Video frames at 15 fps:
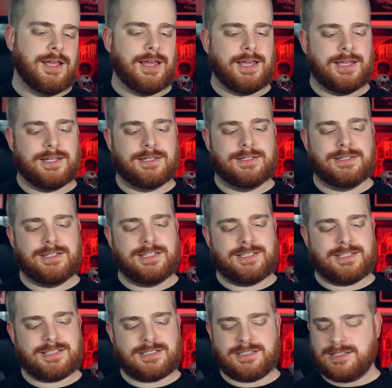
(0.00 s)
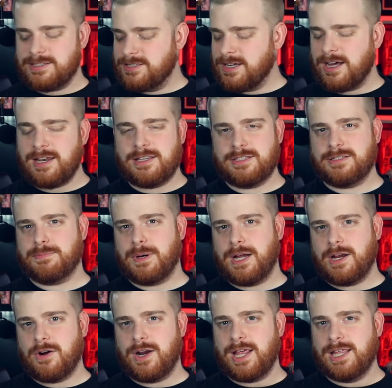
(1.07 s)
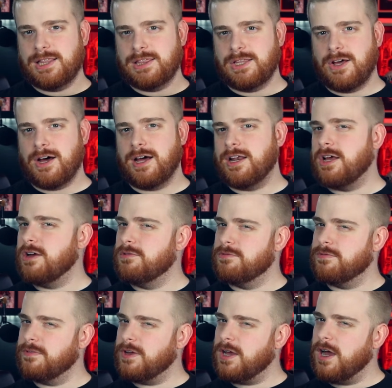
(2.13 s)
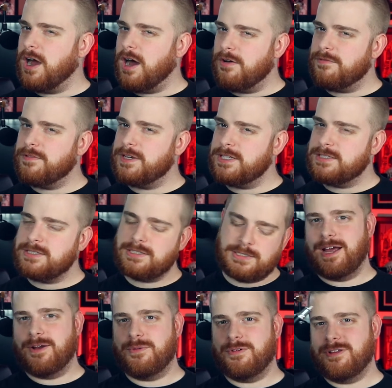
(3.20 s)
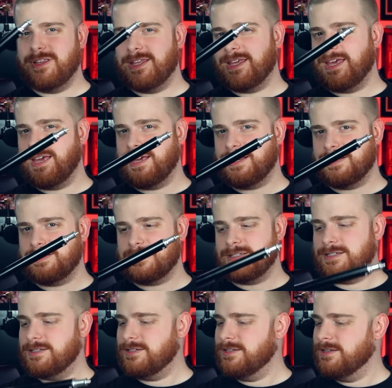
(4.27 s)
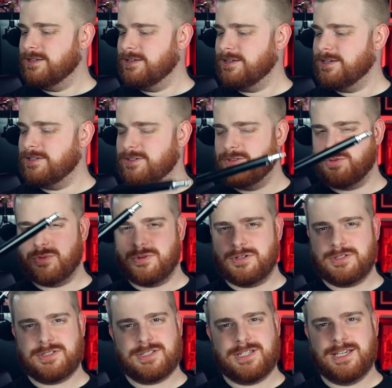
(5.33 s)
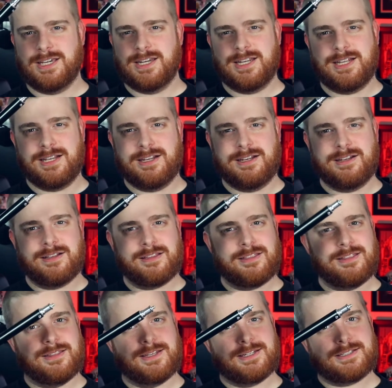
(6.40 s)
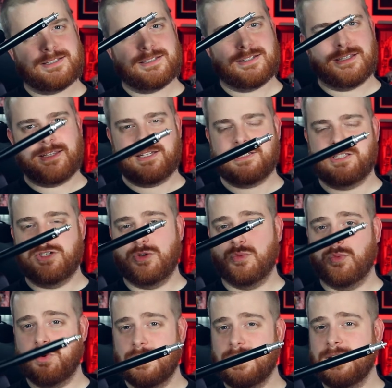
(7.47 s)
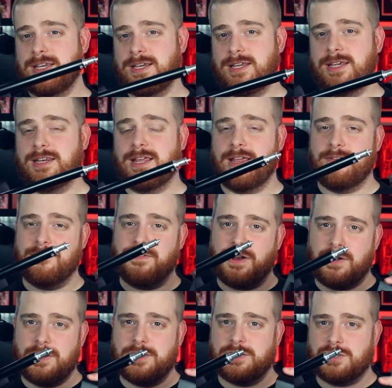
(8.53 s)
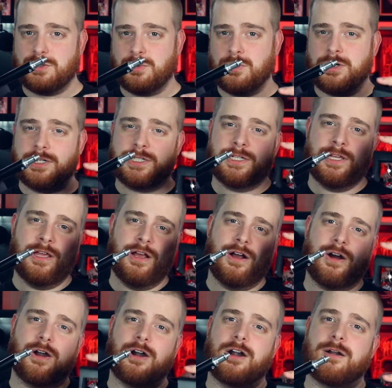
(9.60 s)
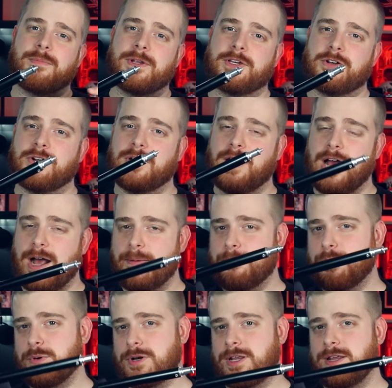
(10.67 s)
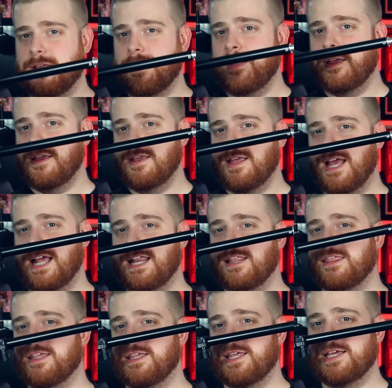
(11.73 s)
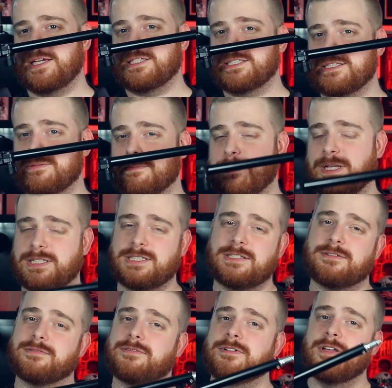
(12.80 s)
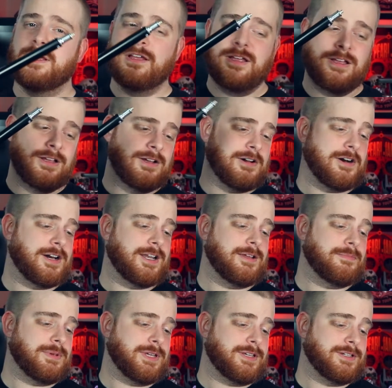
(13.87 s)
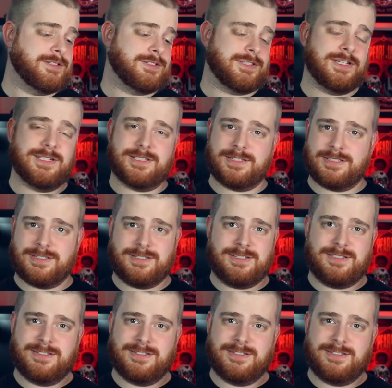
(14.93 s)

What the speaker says: and it just does not inspire a lot of confidence. I really can't endorse getting this unless you really need a very short arm and you're not putting anything expensive on it, because it's